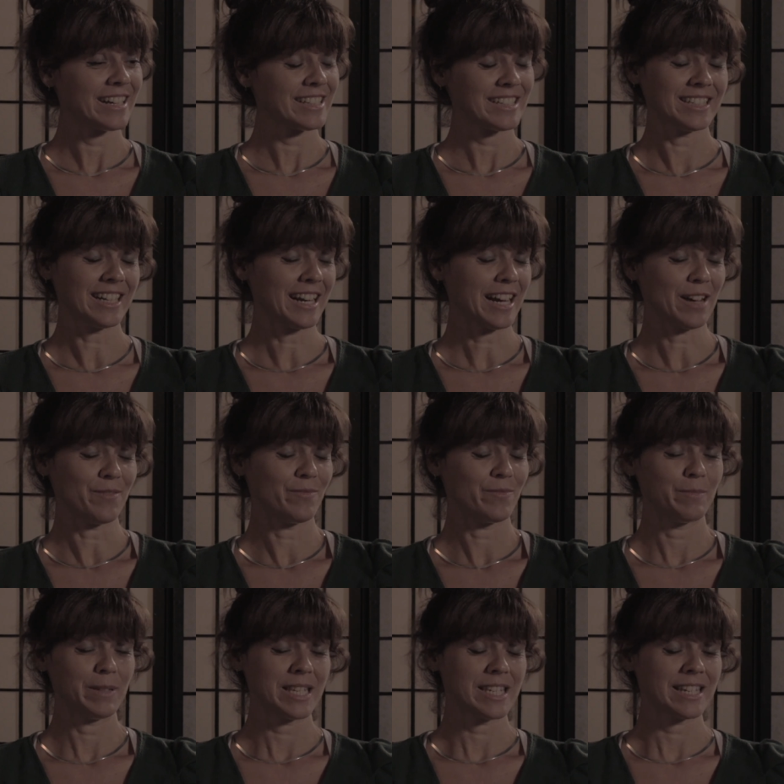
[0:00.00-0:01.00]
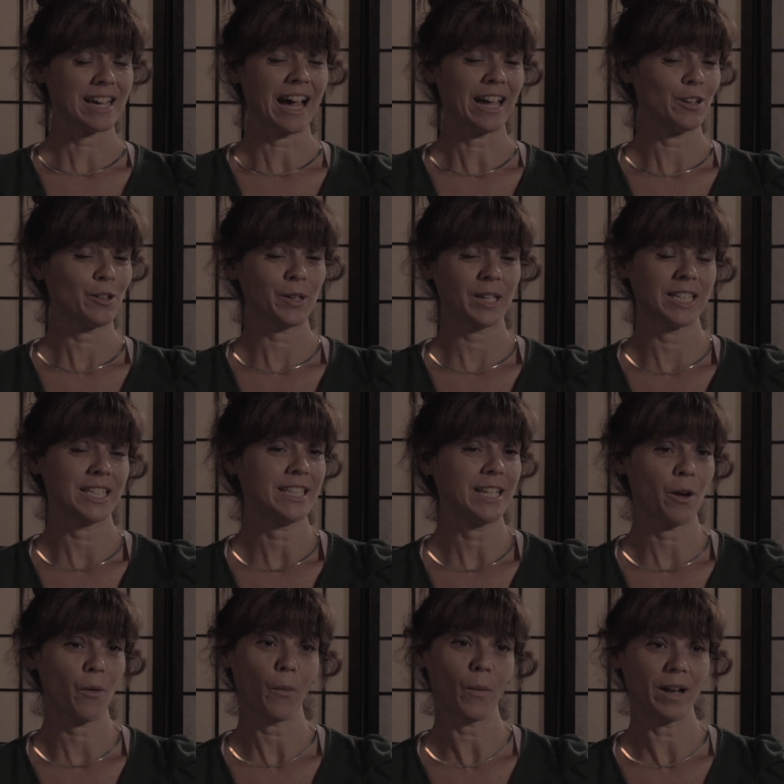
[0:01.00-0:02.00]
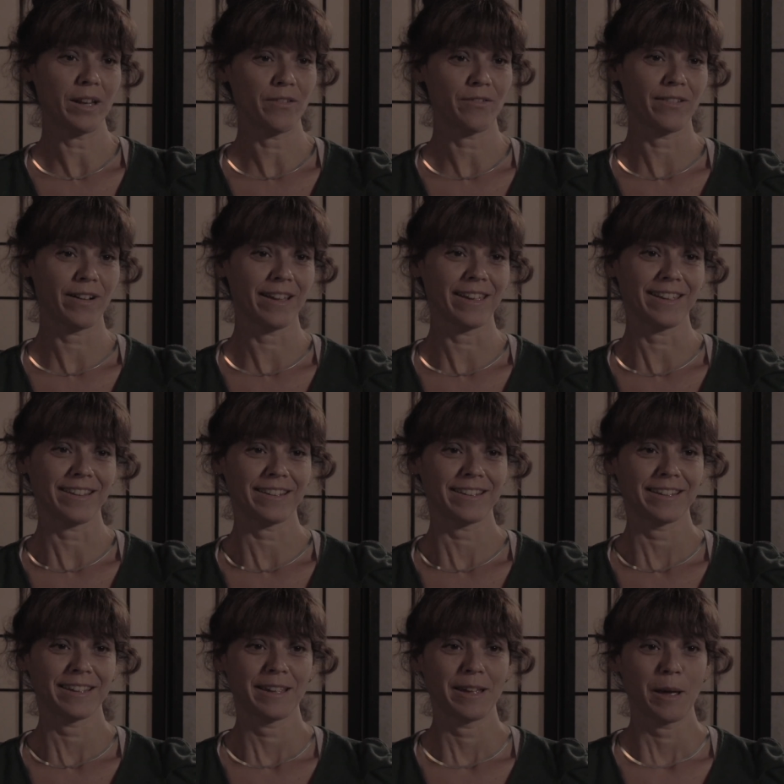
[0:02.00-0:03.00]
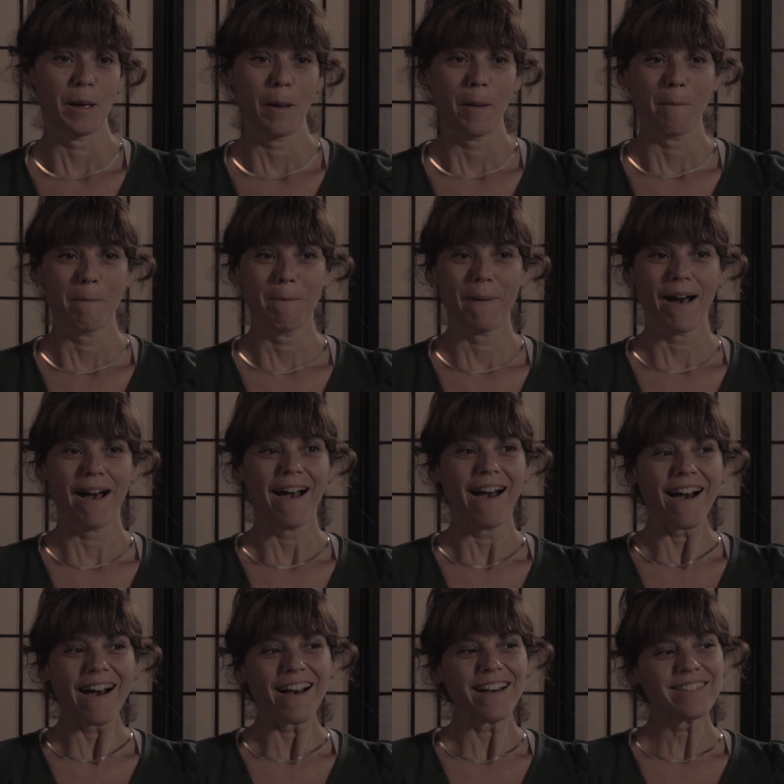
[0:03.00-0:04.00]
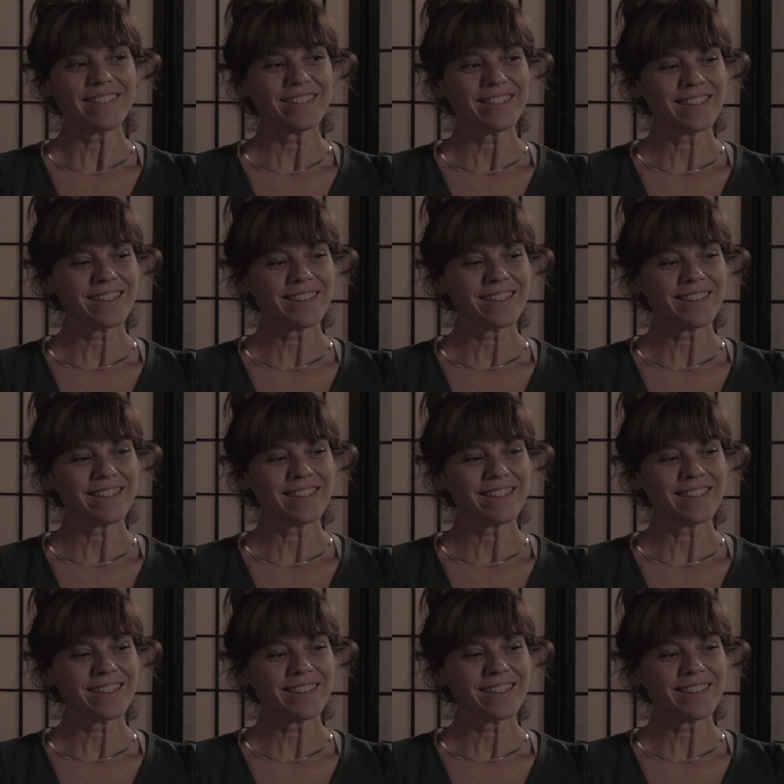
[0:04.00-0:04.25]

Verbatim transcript: Shut up, bitch. I know he didn't qualify it, but